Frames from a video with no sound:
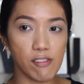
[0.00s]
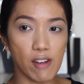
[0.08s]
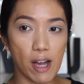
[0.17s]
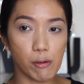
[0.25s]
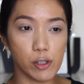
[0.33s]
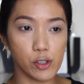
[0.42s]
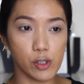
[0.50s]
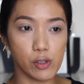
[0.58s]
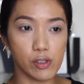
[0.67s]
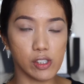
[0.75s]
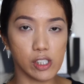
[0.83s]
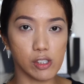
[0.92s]
If I were to
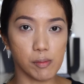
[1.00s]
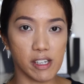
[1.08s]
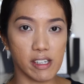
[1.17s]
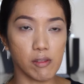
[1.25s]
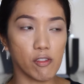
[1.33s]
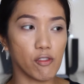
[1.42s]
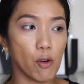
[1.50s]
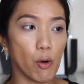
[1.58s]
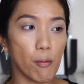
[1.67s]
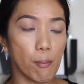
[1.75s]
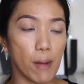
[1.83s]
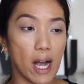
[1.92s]
use this
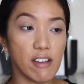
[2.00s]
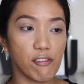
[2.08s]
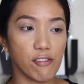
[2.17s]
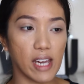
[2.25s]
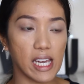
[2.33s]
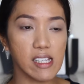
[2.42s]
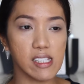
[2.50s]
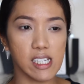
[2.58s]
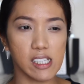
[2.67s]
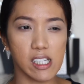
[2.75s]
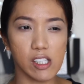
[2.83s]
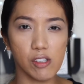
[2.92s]
for my face,
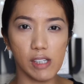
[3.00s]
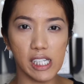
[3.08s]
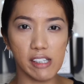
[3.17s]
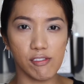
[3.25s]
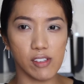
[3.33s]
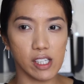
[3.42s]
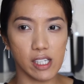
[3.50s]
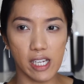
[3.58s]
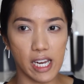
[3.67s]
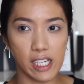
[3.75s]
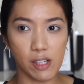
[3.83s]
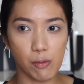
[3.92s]
it doesn't really fit
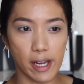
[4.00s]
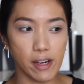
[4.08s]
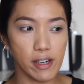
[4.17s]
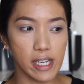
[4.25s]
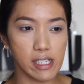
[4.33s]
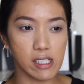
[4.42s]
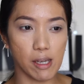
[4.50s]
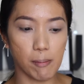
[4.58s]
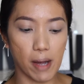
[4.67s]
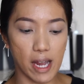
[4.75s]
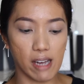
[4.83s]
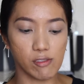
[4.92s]
anywhere
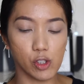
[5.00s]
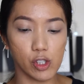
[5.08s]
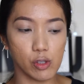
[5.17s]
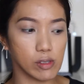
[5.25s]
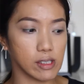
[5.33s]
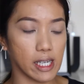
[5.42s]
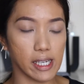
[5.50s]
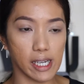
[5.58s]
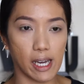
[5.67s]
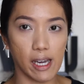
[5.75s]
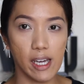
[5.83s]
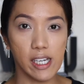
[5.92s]
except I have to use like
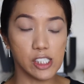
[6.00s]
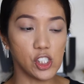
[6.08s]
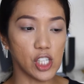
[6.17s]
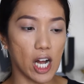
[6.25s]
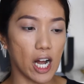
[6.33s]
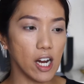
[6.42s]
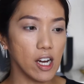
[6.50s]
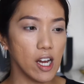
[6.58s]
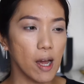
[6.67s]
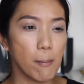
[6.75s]
a jar,